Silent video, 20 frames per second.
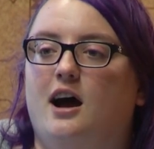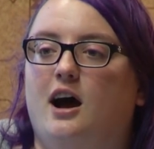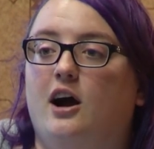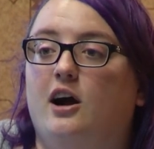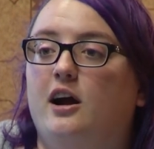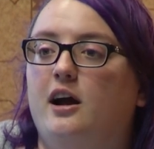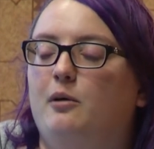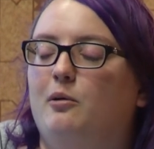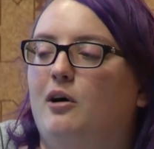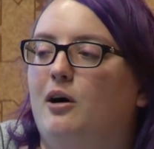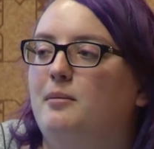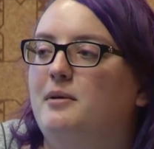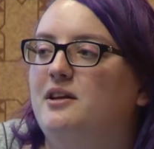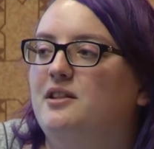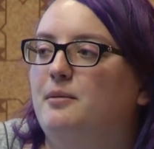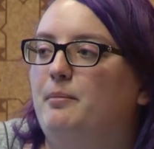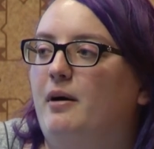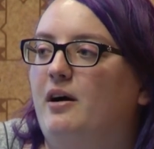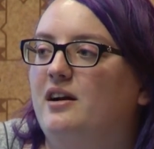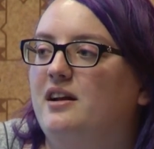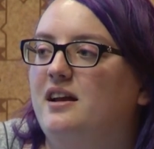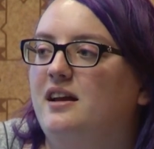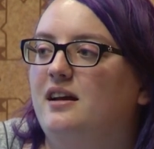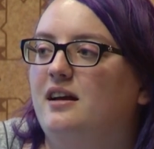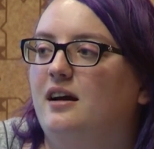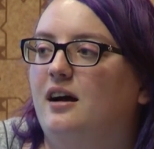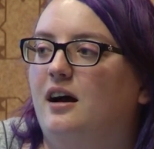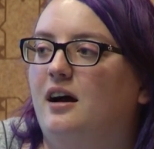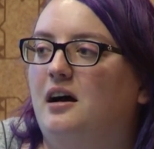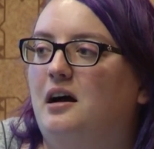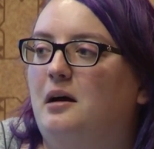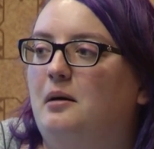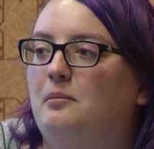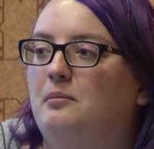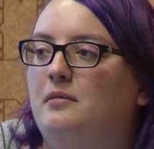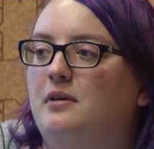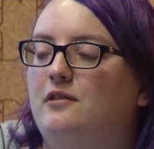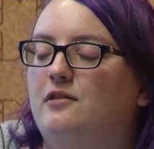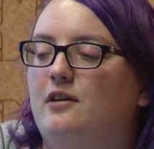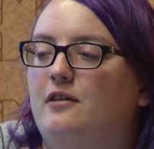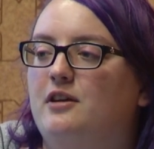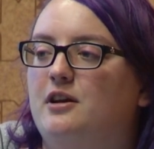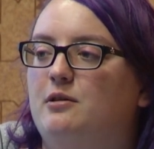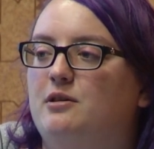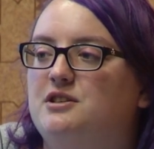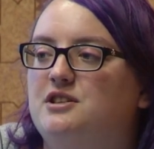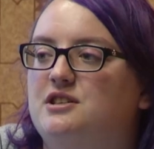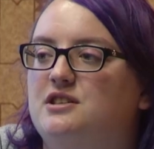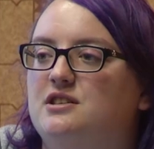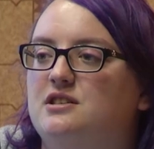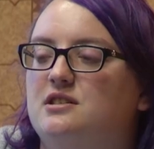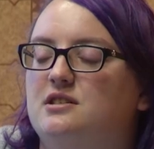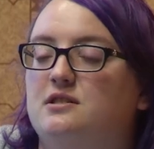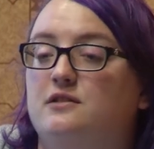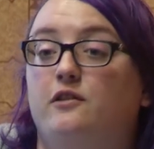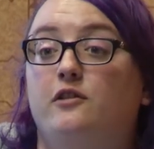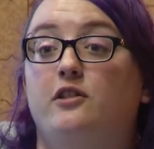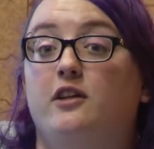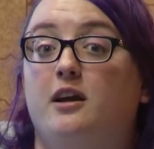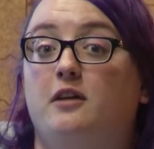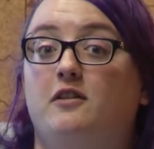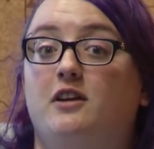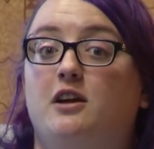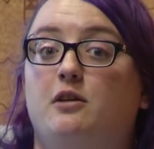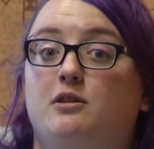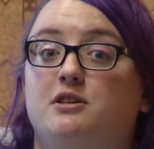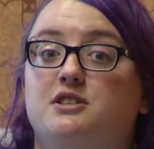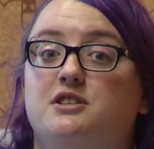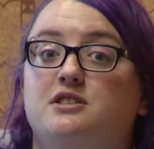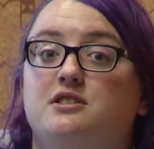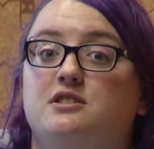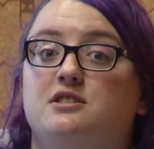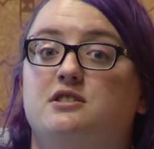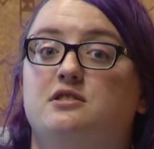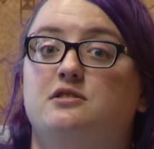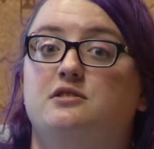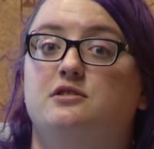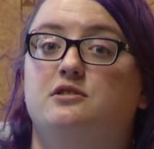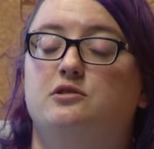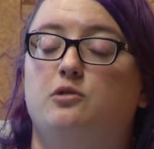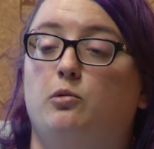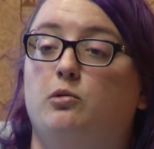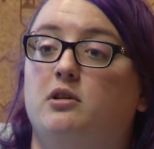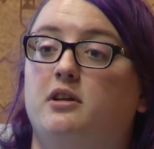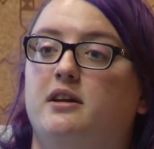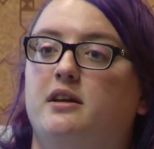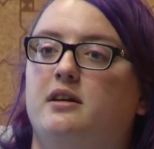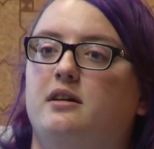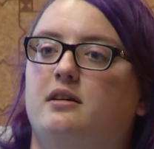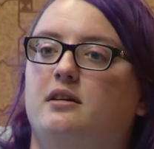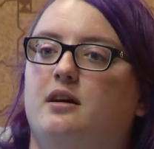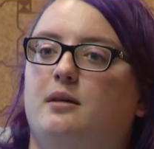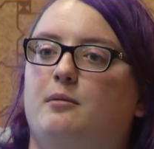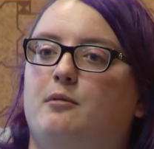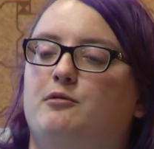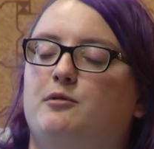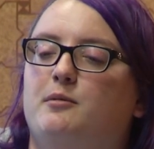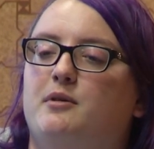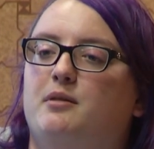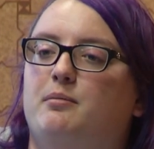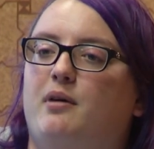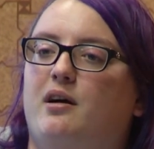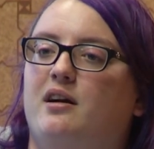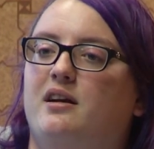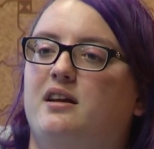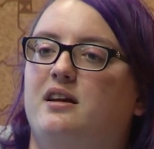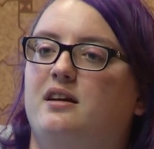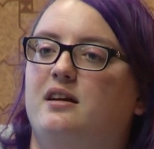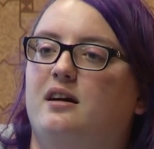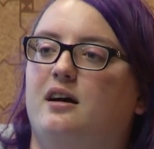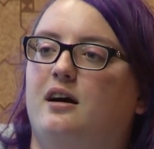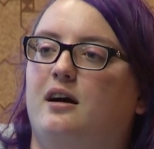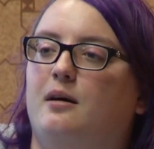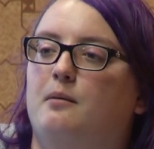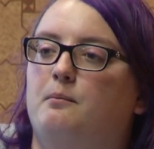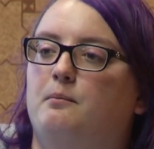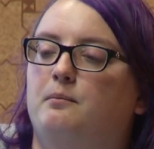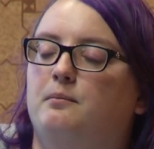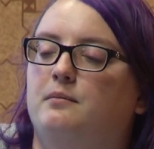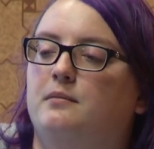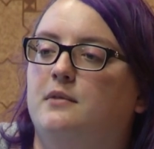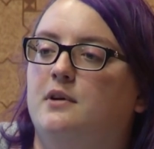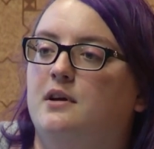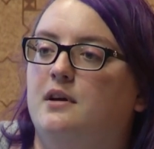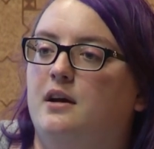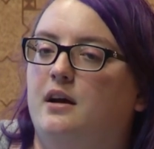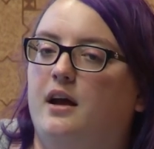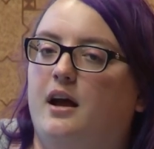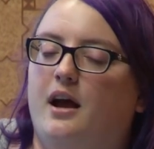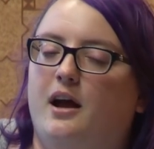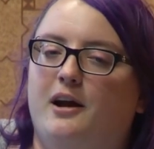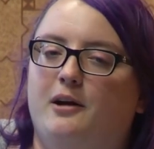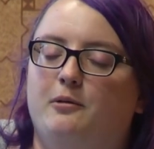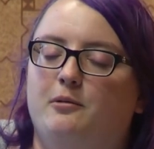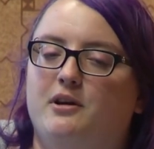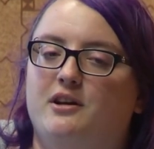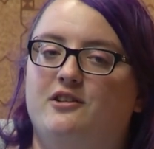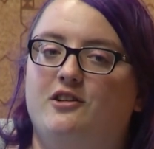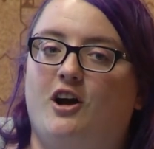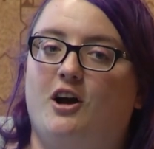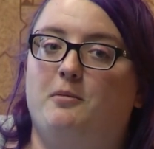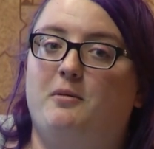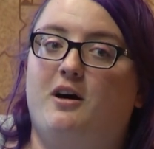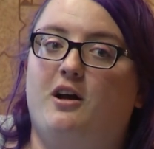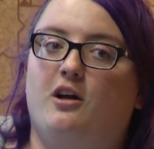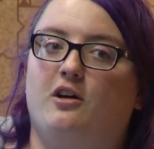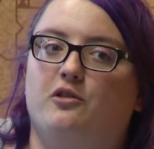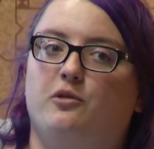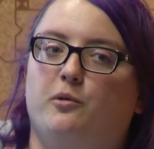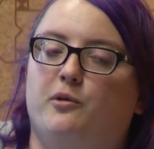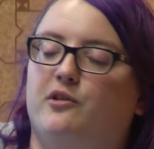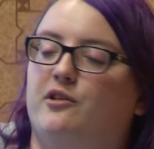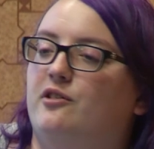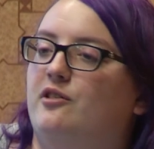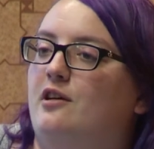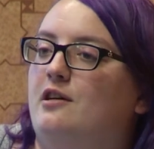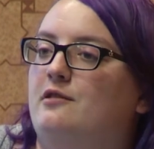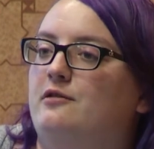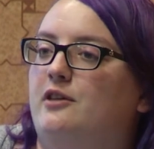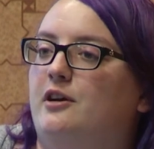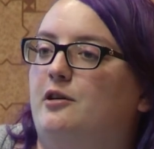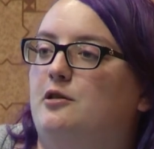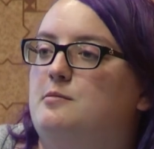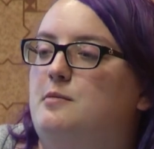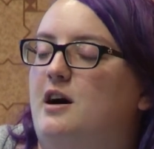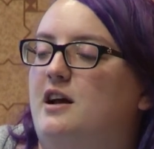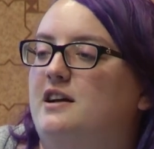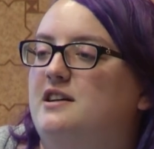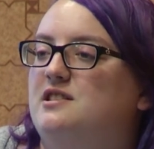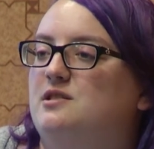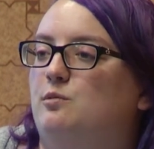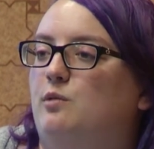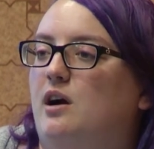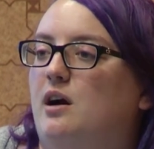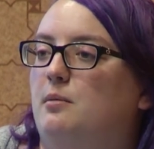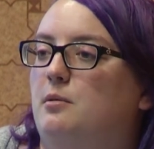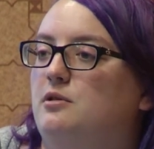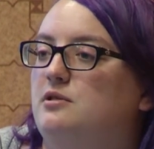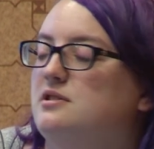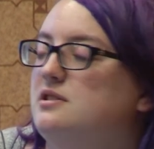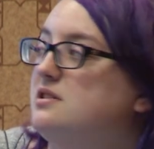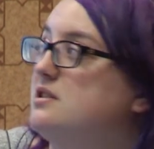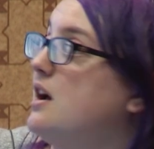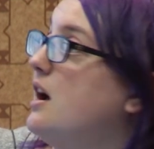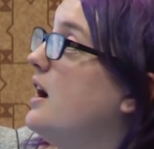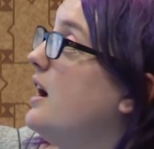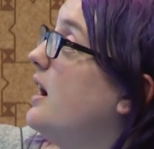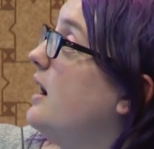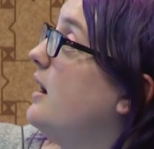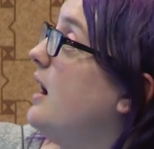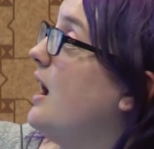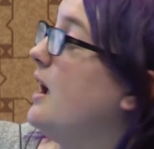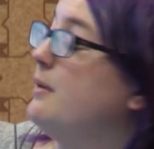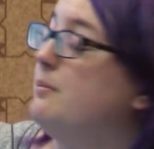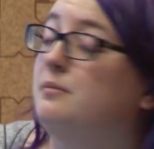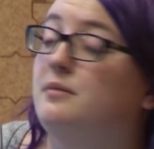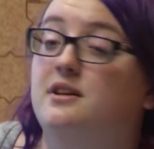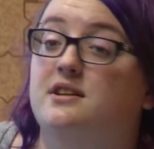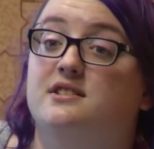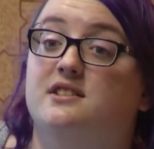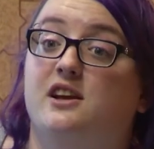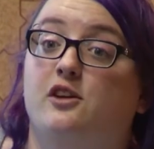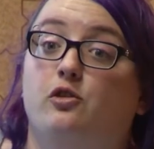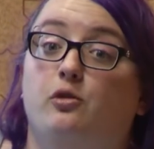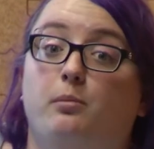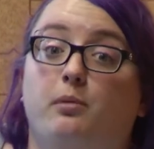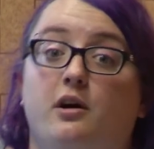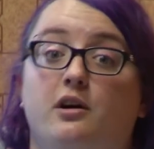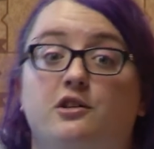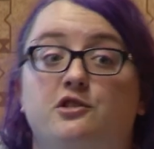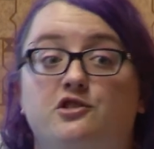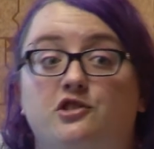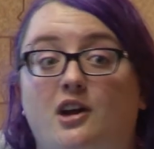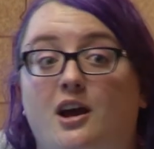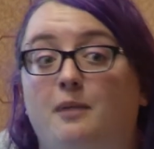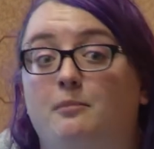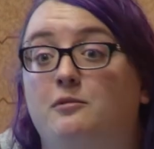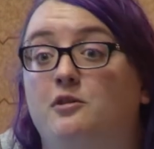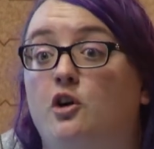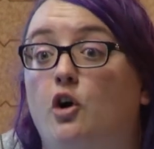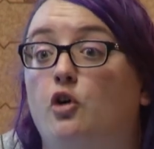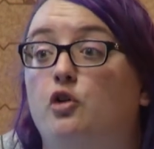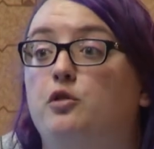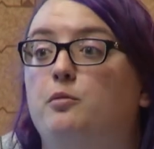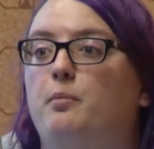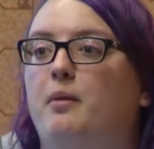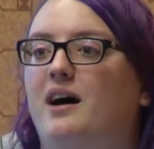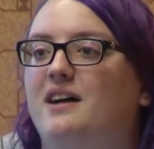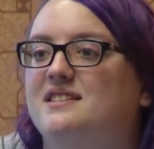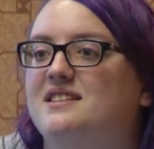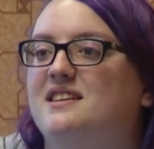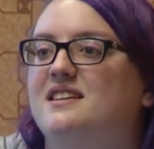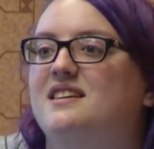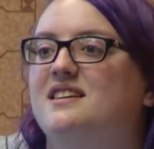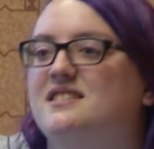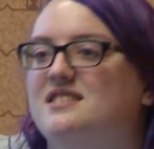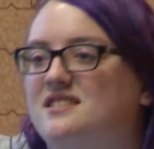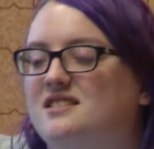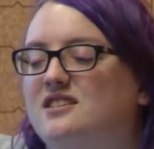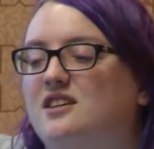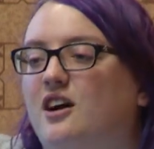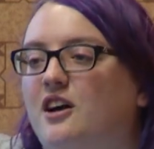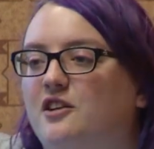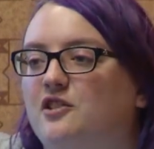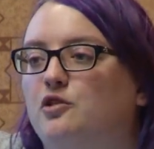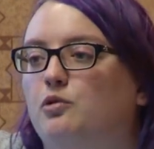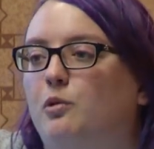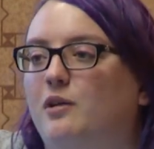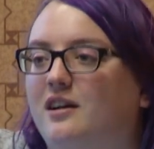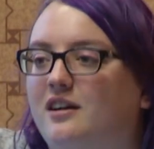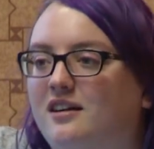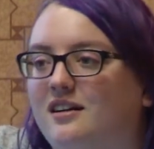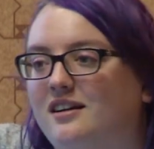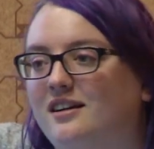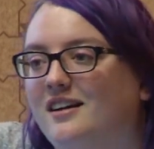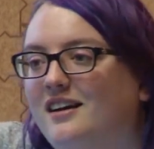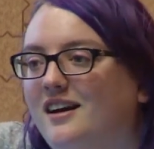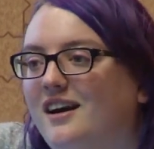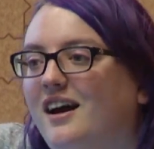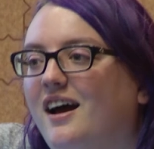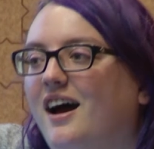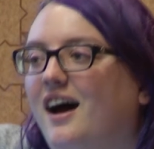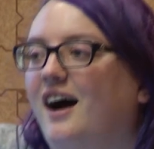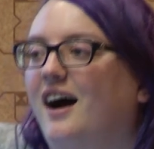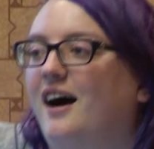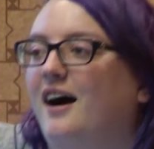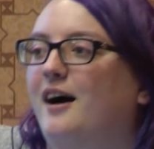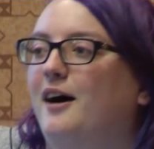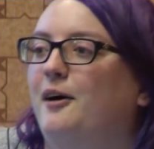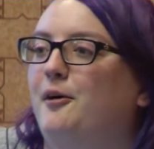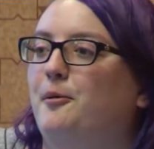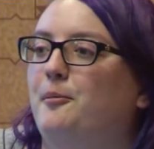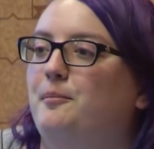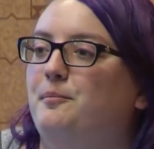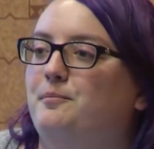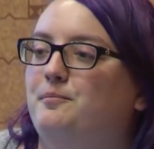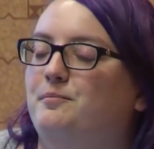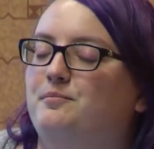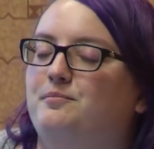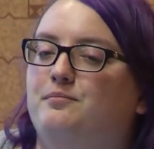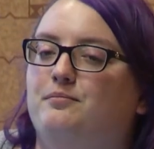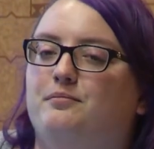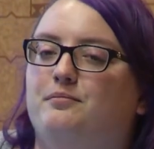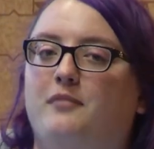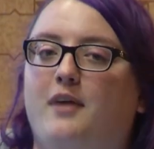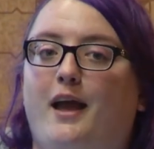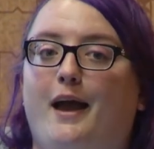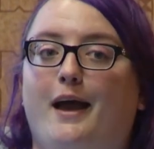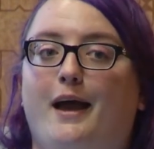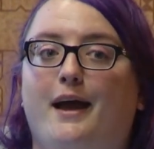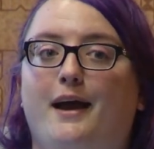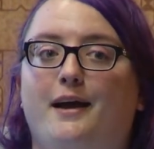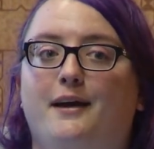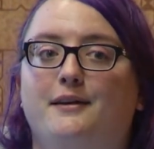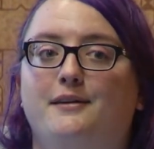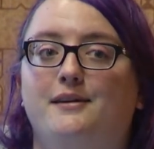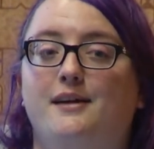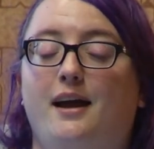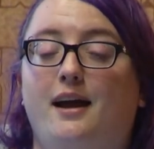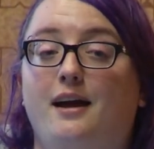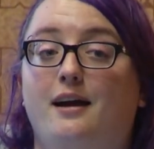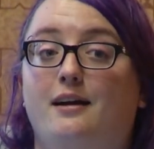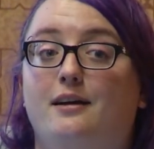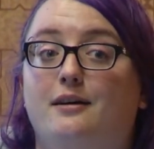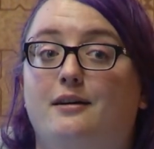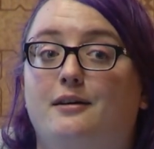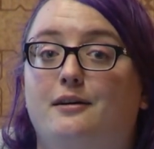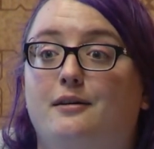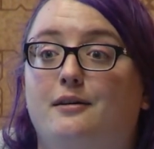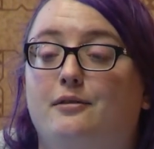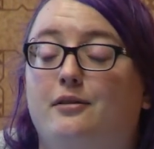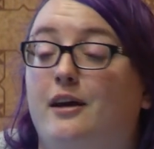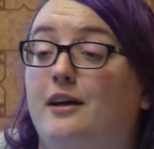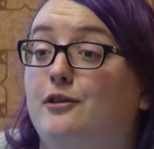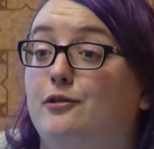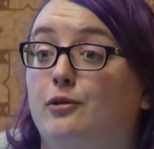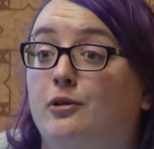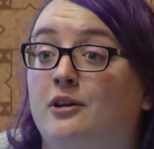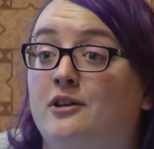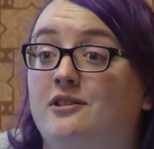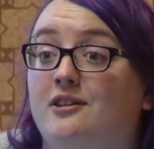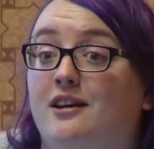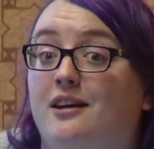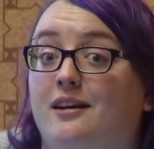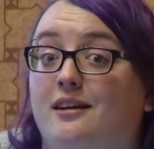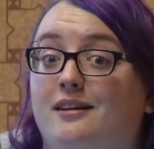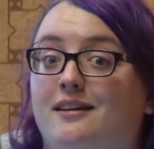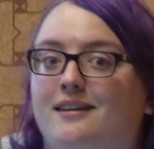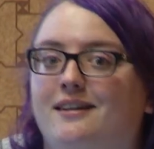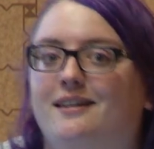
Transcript: All right, well, I'll be at the party. Um, if you have any questions, if you think of any questions, you can totally come up to me at the party. Um, and we can talk about all sorts of stuff like robotics and wearables. Uh, I'm Kassandra Perch. I'm NodeBotanist on Twitter. Um, and yeah, thanks for listening.